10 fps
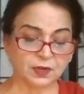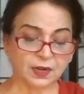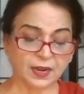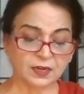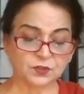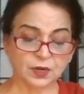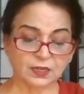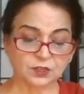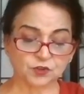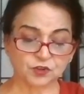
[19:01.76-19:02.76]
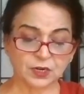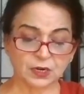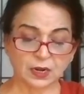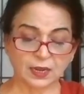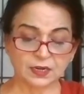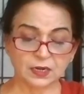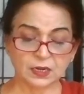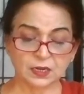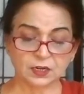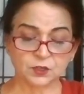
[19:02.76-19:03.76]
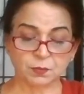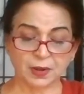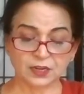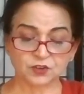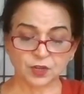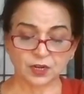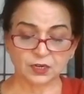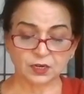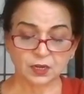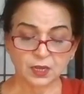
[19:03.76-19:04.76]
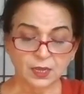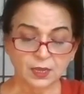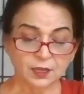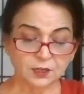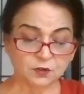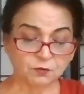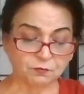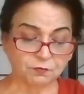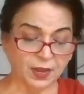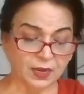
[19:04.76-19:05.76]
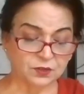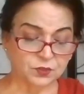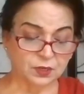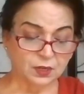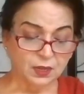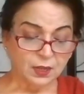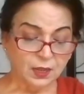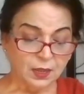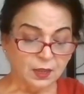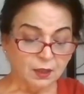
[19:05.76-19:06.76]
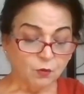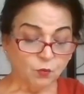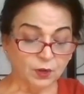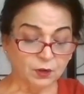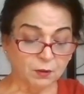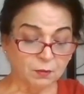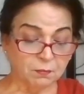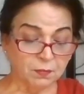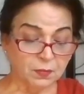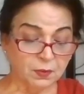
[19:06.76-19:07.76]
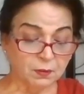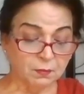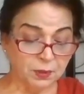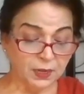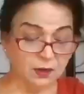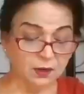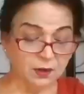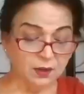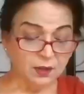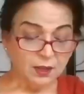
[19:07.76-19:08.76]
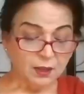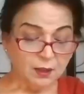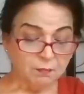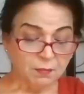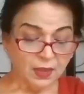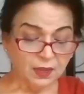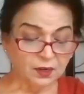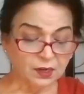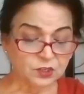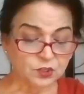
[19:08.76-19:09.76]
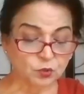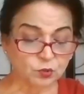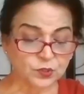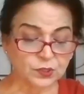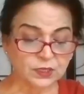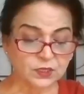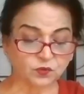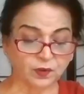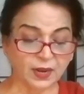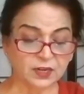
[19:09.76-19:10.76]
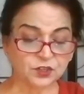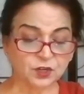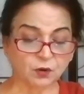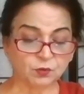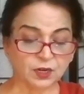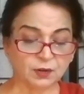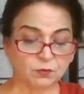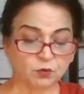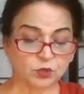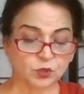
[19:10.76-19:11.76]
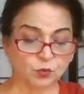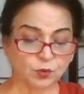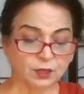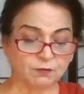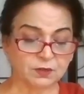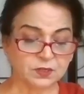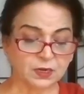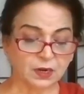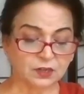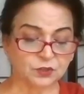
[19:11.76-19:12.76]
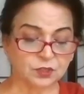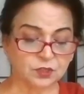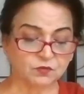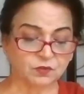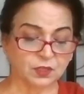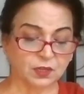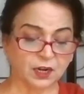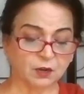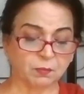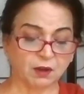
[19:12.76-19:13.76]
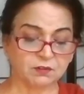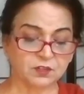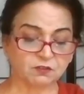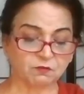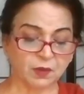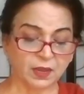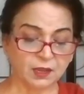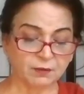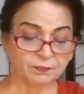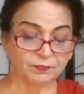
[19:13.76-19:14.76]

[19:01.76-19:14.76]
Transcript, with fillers: the ranks like streak lightning in his black chariot. His fangs were beard, myriad sorceries flashed around him to show he was a Rakshas with great powers of Maya.